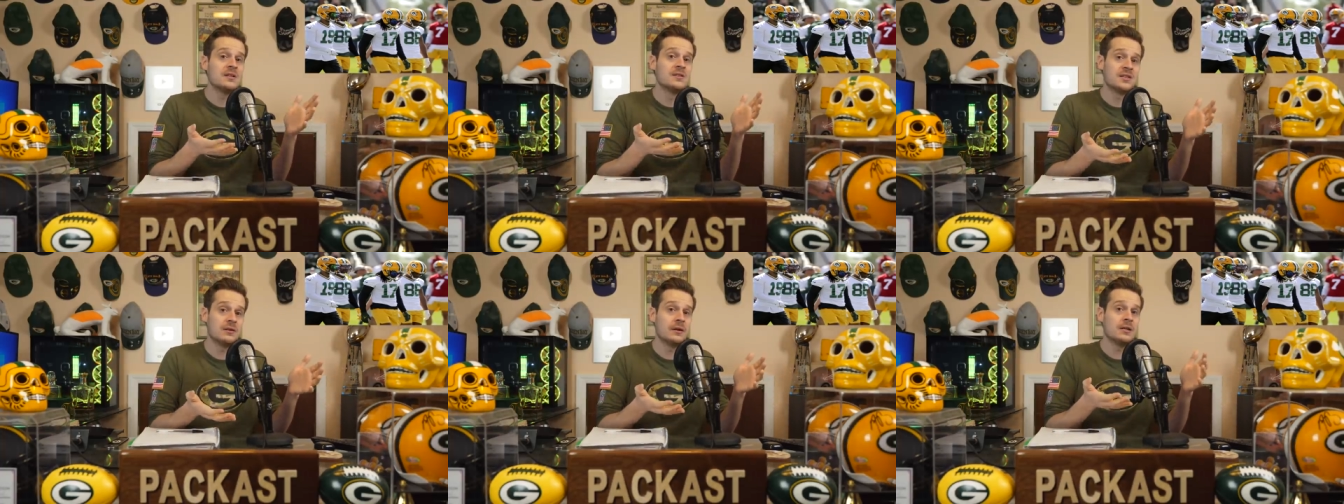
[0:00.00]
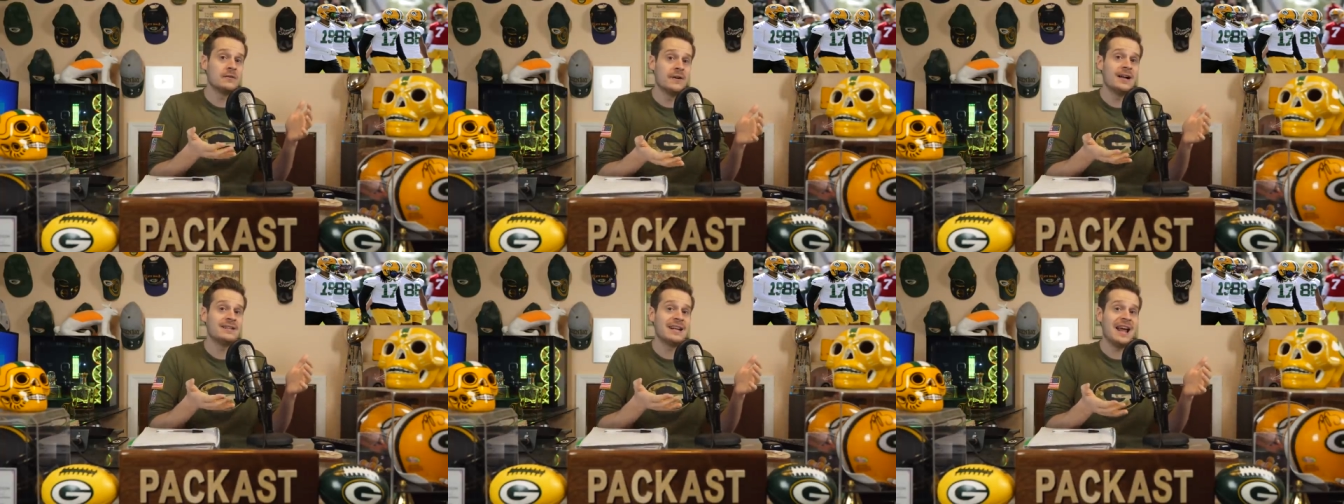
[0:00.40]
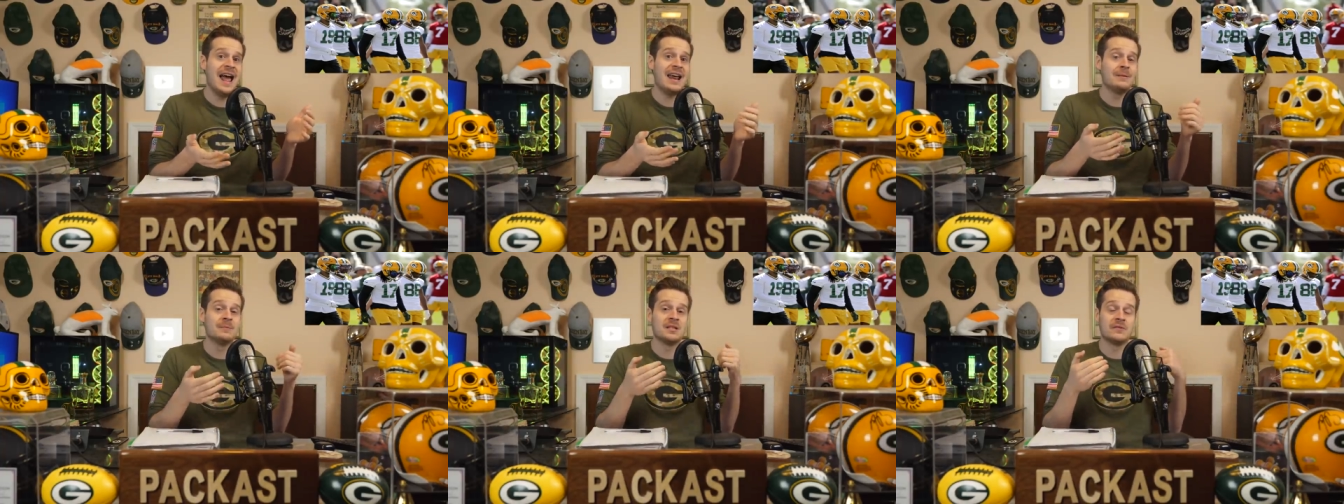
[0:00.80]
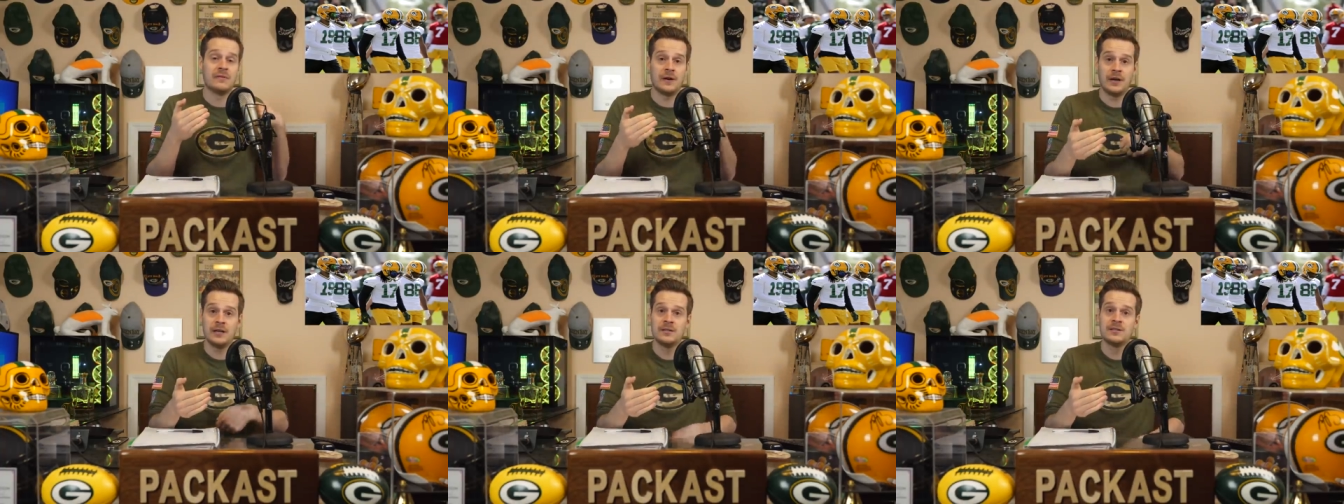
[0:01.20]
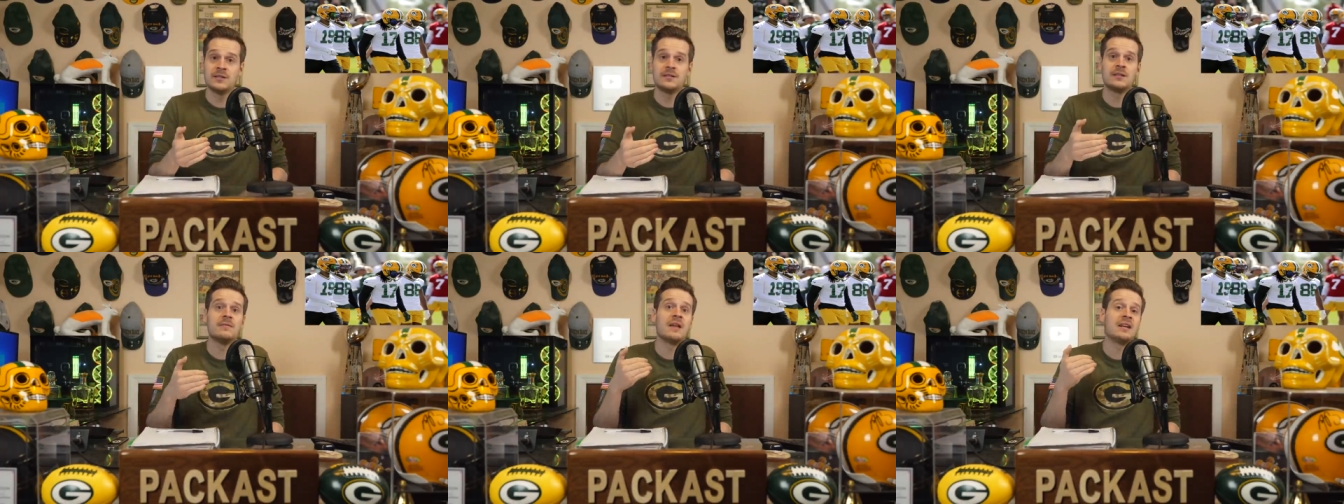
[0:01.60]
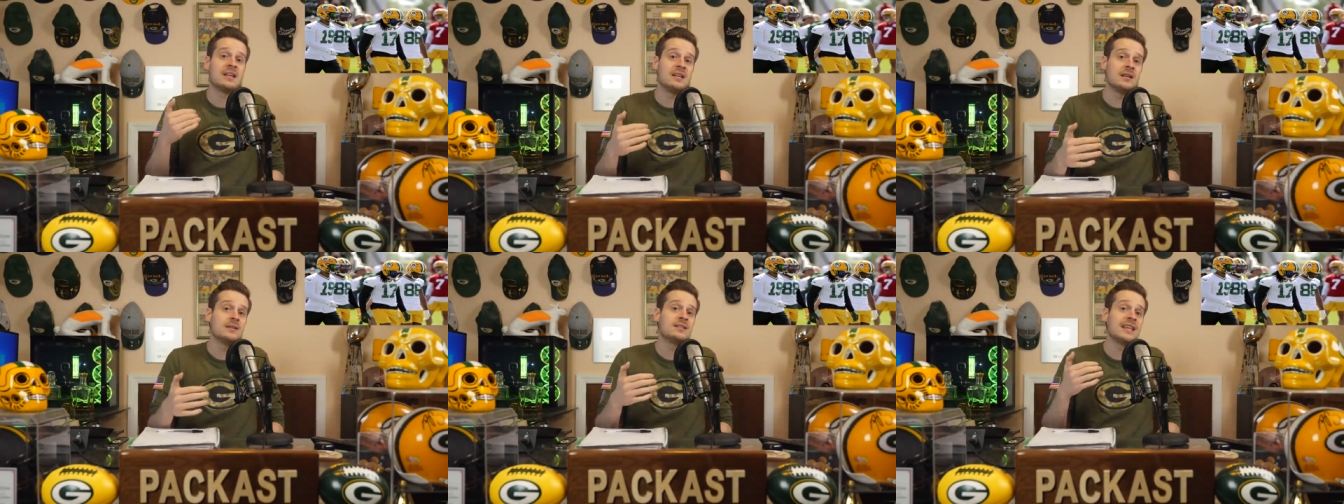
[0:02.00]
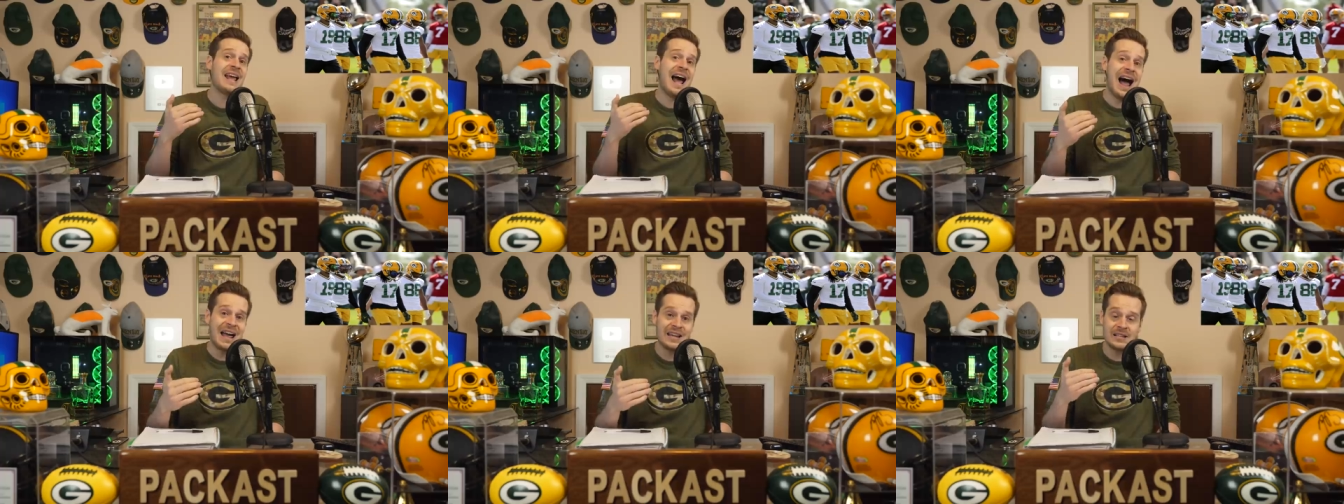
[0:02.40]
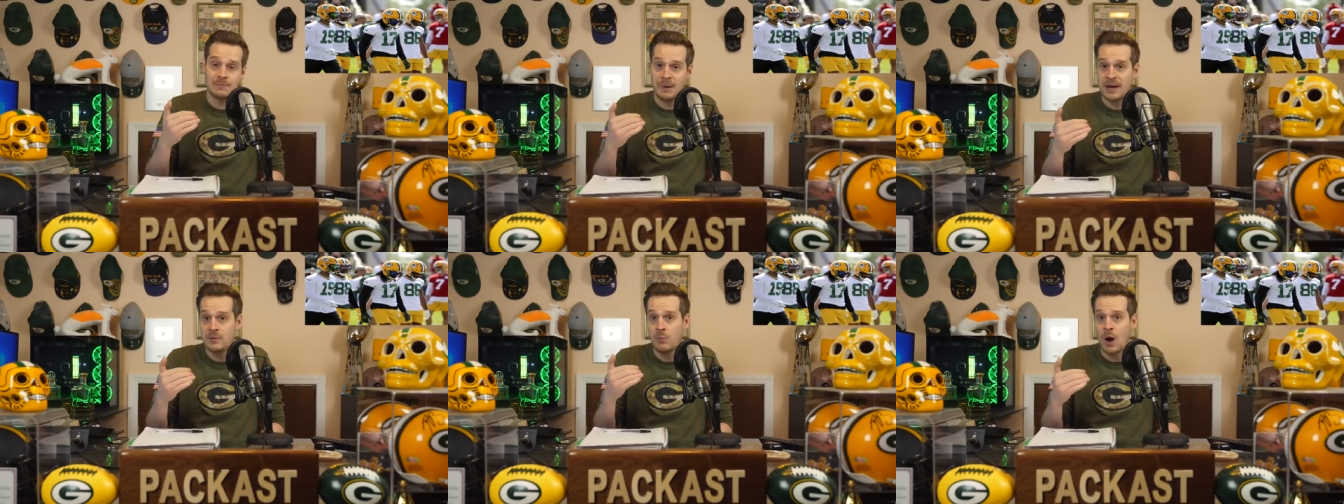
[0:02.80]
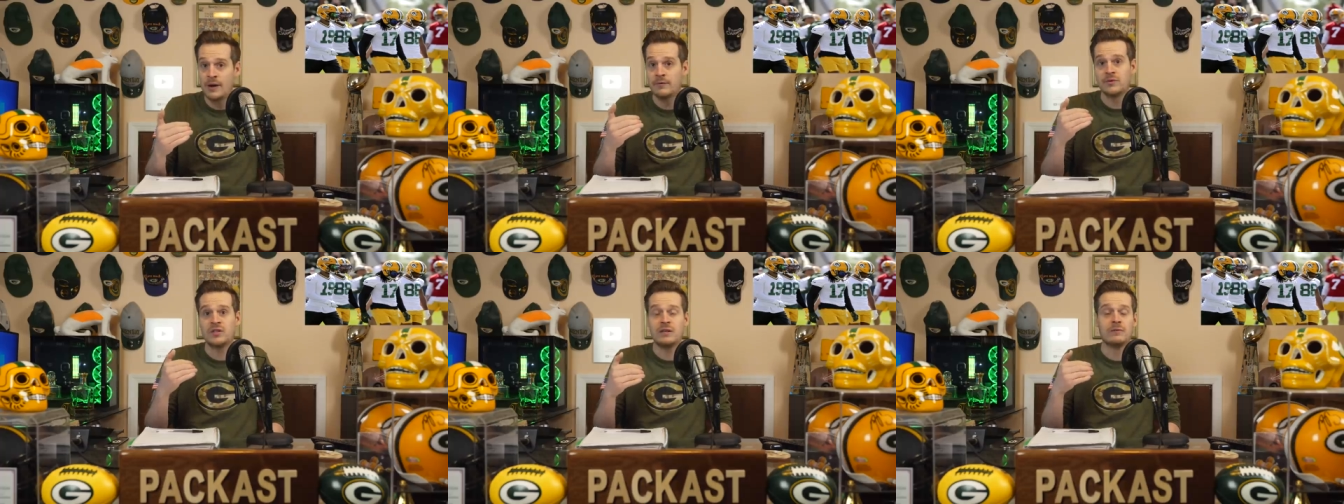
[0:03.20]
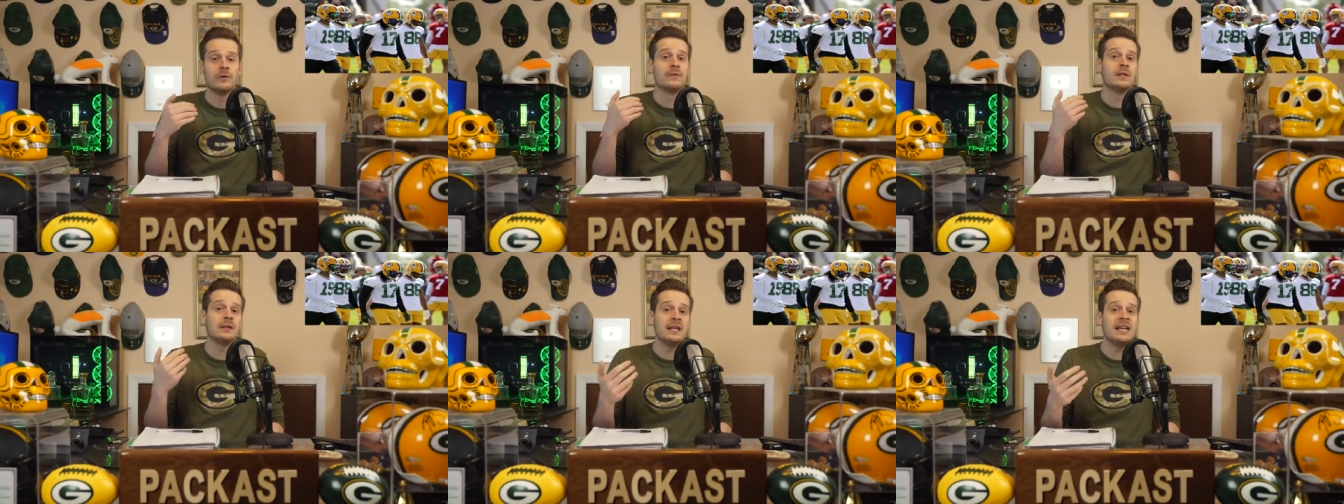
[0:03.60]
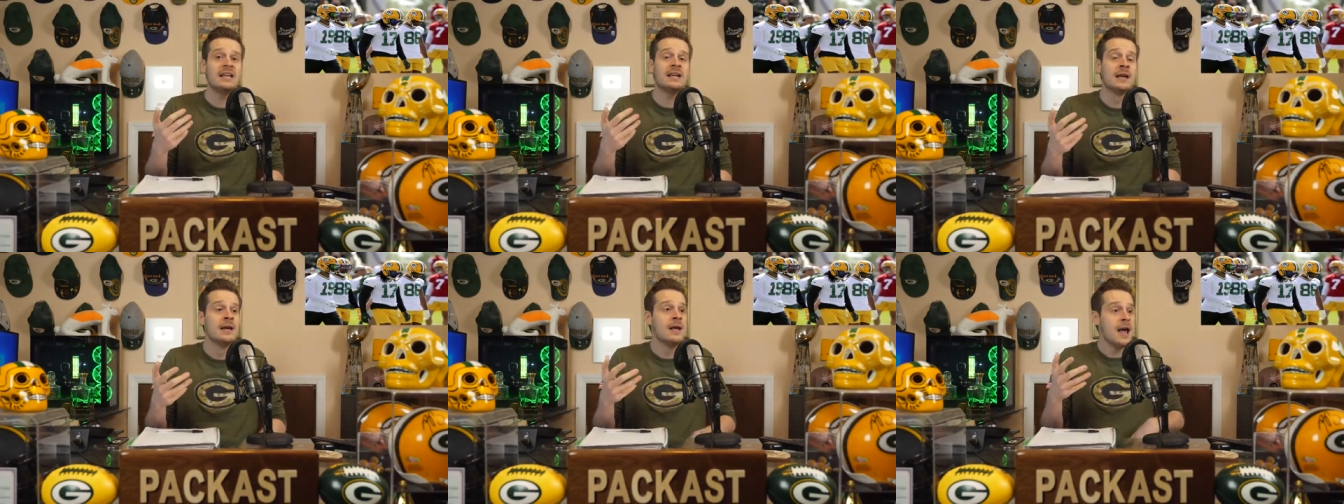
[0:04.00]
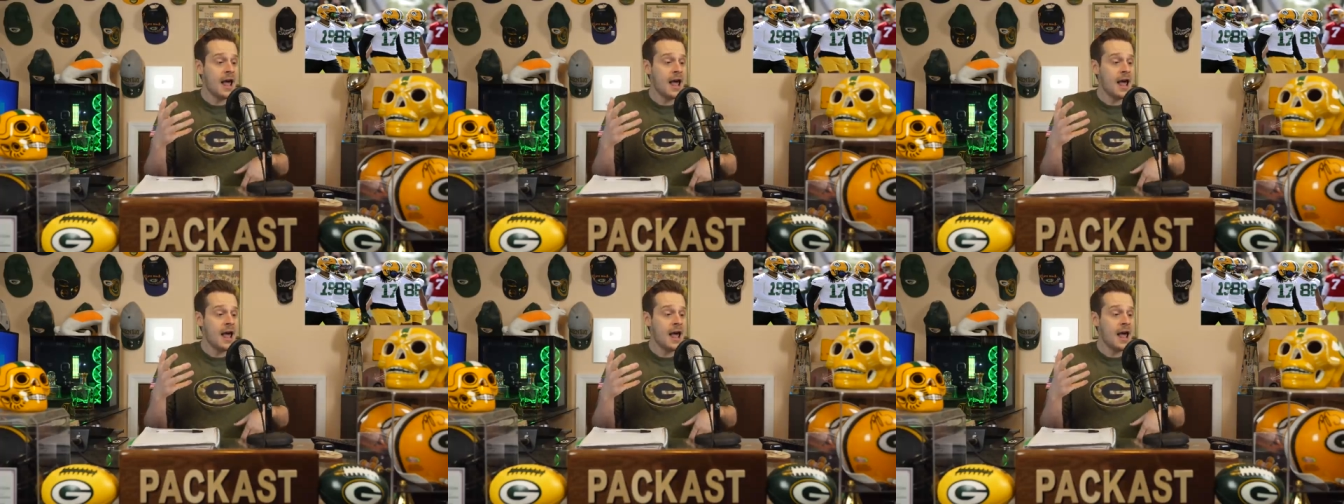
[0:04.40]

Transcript: considering Davante Adams is very insistent that he is the highest paid wide receiver in the league.